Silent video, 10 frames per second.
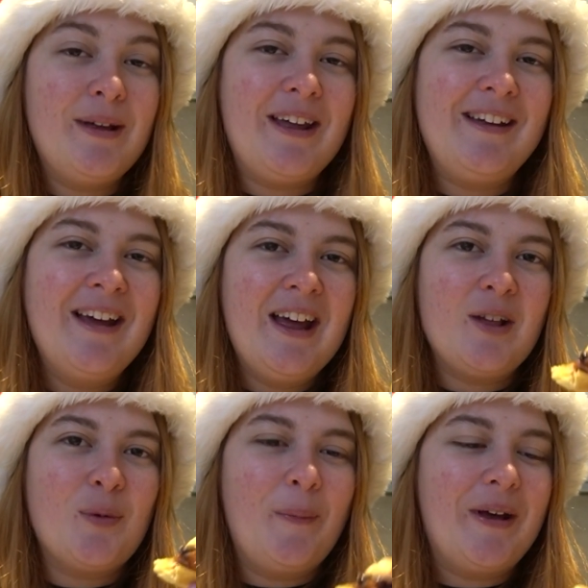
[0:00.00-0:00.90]
me,
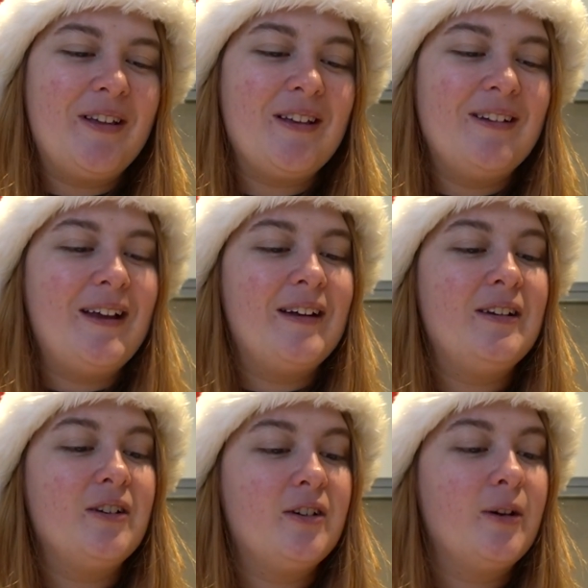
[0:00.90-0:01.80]
is what makes a
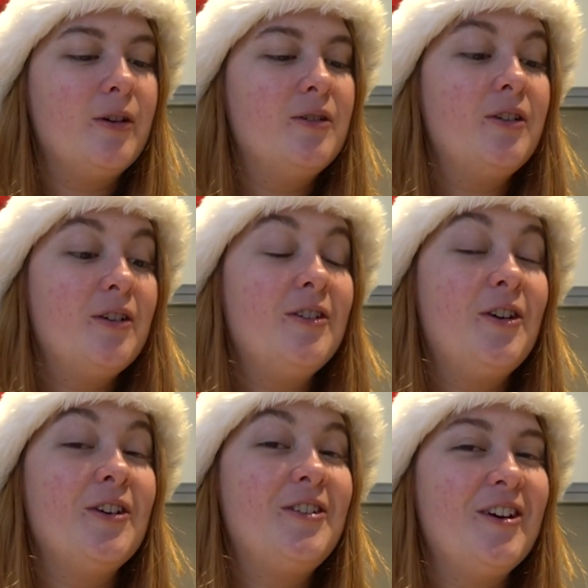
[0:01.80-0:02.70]
dandy good
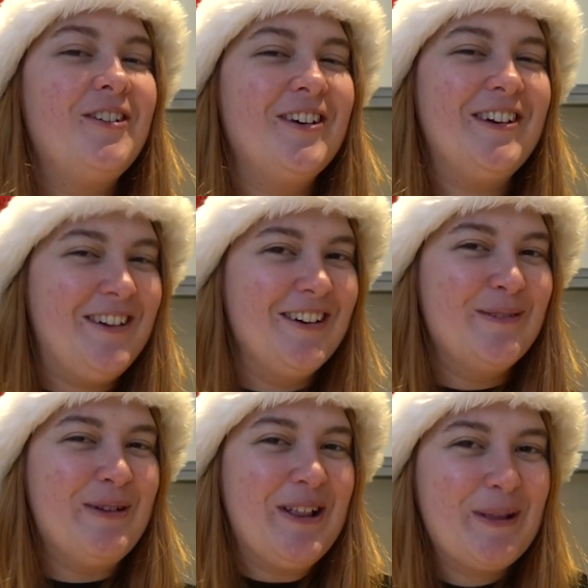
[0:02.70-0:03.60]

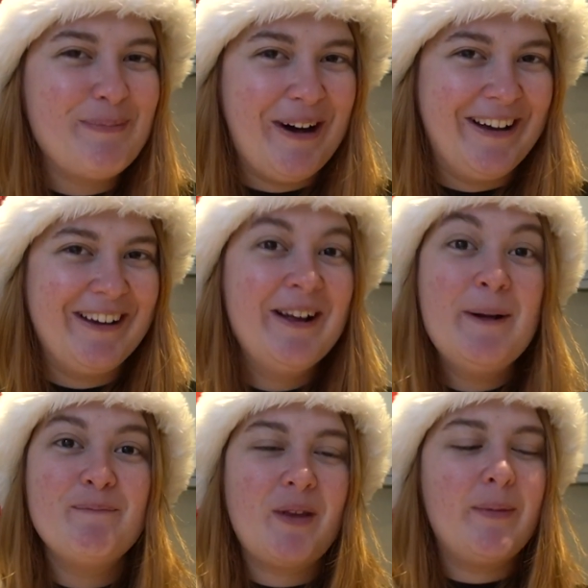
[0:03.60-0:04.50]
mince pie.
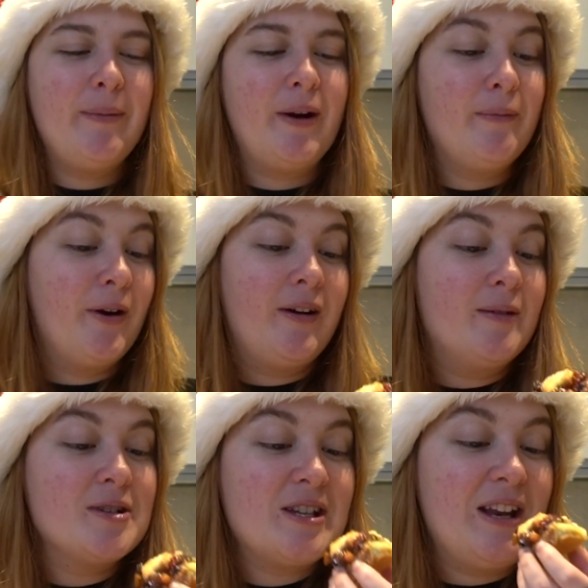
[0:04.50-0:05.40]
My brain broke.
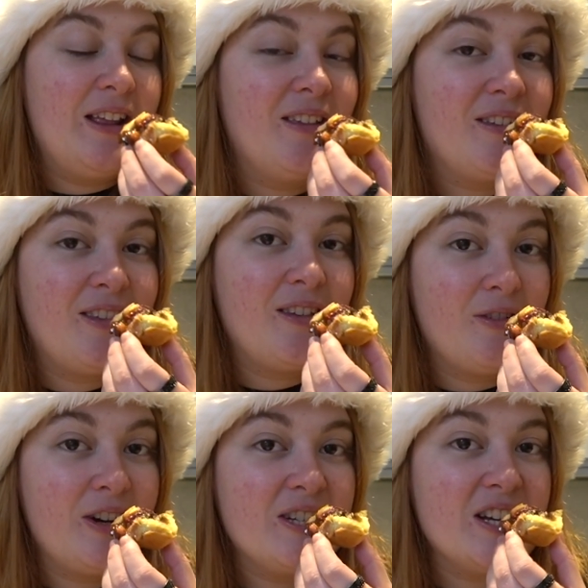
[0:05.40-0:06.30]
I'm just gonna eat this. This is
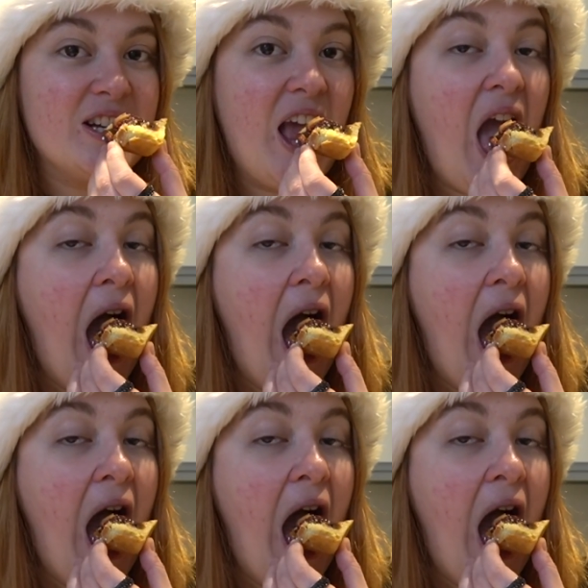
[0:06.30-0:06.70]
really tasty.